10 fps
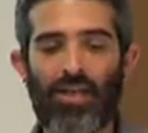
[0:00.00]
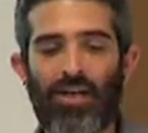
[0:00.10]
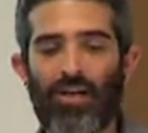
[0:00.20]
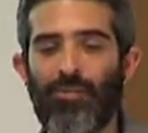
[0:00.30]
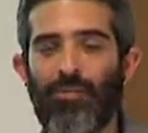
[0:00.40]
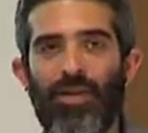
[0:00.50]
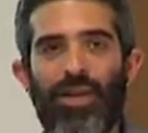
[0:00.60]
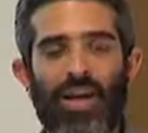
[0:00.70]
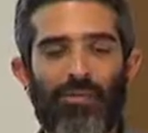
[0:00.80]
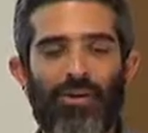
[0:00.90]
Um,
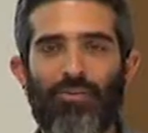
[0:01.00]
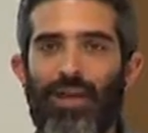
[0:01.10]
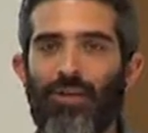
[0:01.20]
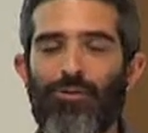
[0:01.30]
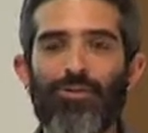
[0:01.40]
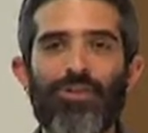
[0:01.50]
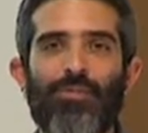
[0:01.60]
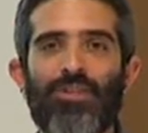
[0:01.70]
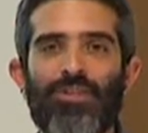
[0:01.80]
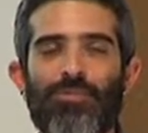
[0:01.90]
I'm going to rattle through
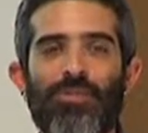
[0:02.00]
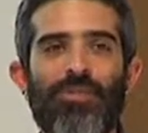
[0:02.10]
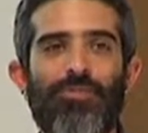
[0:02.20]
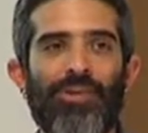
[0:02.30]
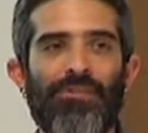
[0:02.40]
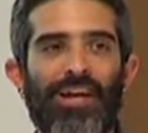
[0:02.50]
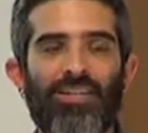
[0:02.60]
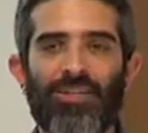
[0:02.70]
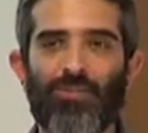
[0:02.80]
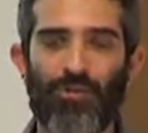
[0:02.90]
some of these pretty, pretty
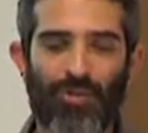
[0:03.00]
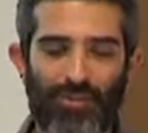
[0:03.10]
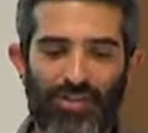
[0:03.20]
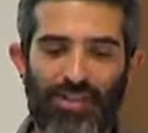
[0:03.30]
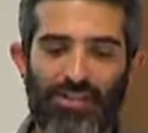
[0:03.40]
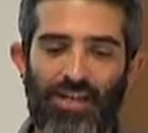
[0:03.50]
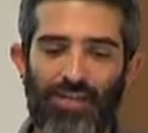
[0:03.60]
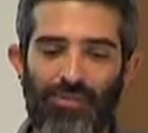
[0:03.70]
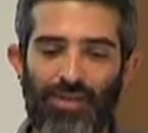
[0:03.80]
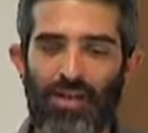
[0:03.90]
fast because we're almost out of
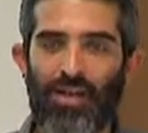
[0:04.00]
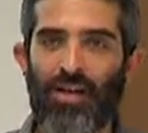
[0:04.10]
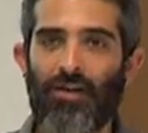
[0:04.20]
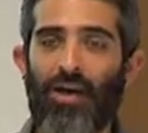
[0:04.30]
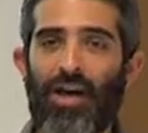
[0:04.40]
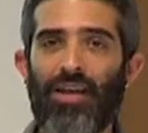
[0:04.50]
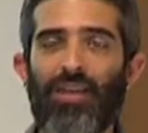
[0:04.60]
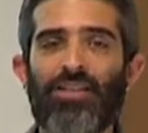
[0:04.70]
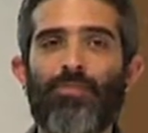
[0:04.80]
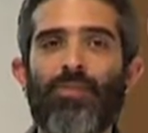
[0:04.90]
time. Um, I
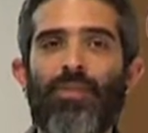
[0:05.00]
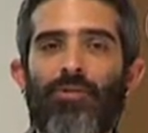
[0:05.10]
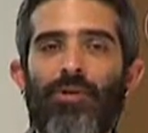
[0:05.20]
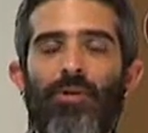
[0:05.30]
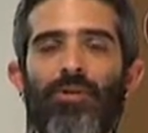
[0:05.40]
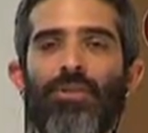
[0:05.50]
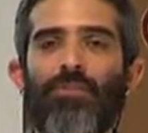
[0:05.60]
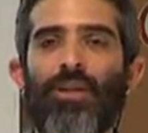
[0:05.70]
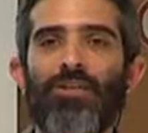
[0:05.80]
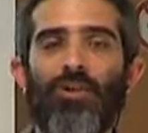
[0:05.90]
like to put my repos
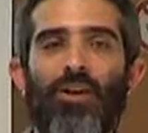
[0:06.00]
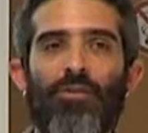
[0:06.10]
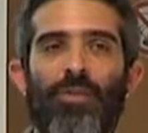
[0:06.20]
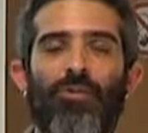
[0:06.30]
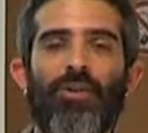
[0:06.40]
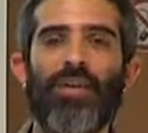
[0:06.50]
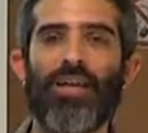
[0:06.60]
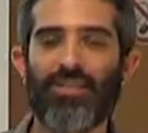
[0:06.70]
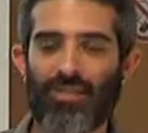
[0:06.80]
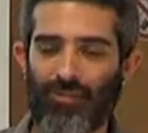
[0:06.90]
someplace where other people can
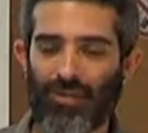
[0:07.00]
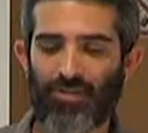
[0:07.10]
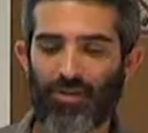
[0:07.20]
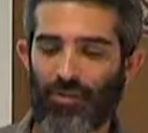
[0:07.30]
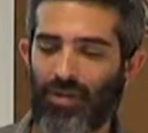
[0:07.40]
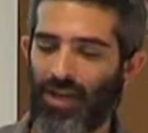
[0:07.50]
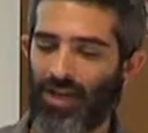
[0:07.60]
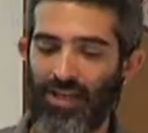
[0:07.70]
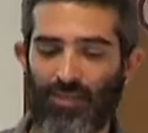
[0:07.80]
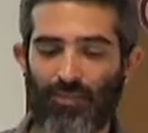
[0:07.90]
get to them. At the moment, I
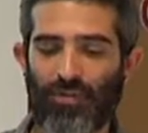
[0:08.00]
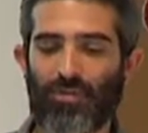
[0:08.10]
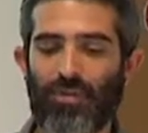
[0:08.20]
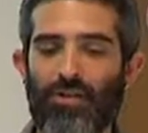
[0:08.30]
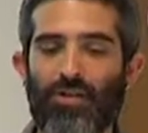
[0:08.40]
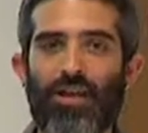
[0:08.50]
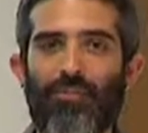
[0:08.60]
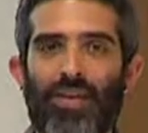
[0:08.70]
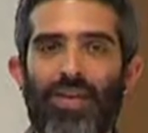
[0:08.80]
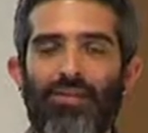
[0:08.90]
like to put them in
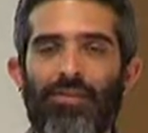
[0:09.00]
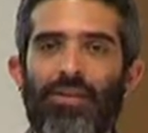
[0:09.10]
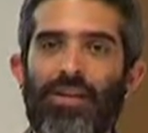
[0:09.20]
collab-maint.